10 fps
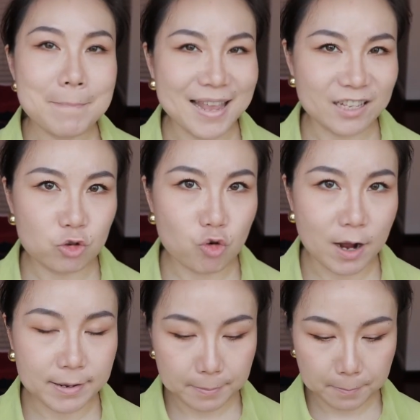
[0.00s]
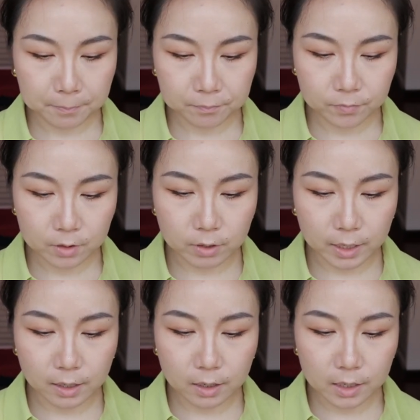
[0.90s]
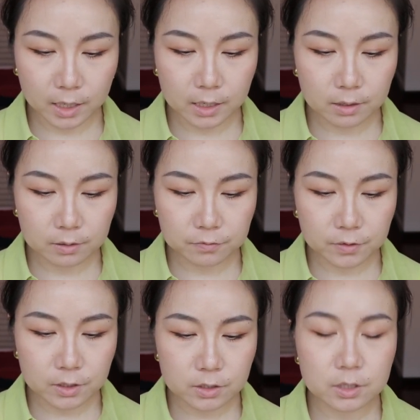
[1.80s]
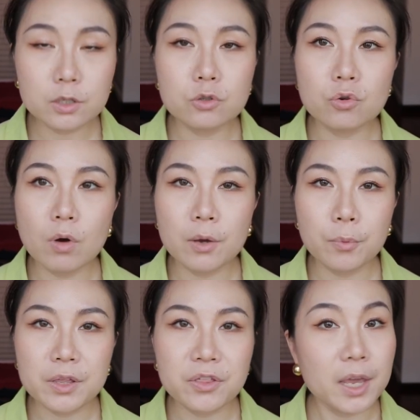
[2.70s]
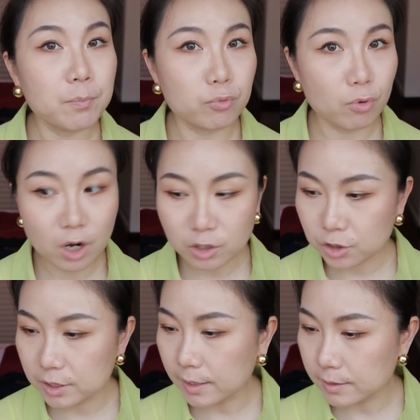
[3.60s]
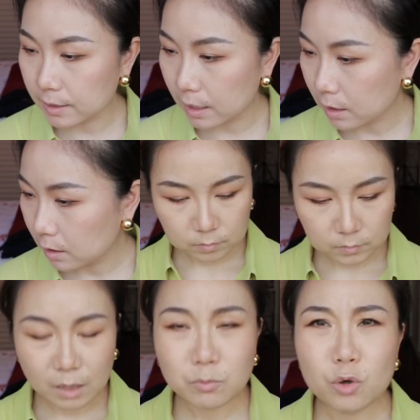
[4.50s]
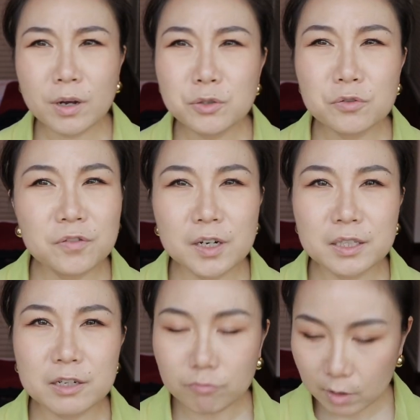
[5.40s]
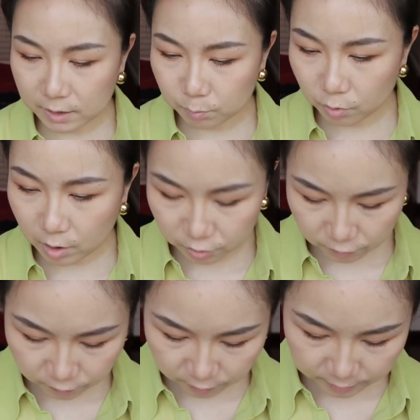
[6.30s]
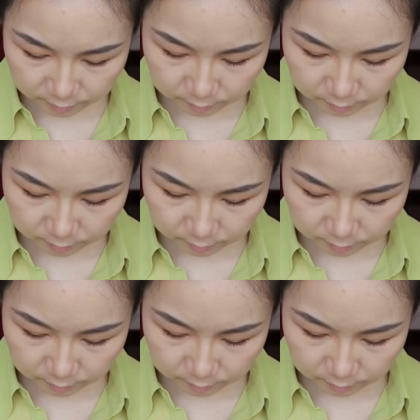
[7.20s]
Let's try. Okay, I firstly try with a brush. Let's see. I'm trying to find a right brush for it.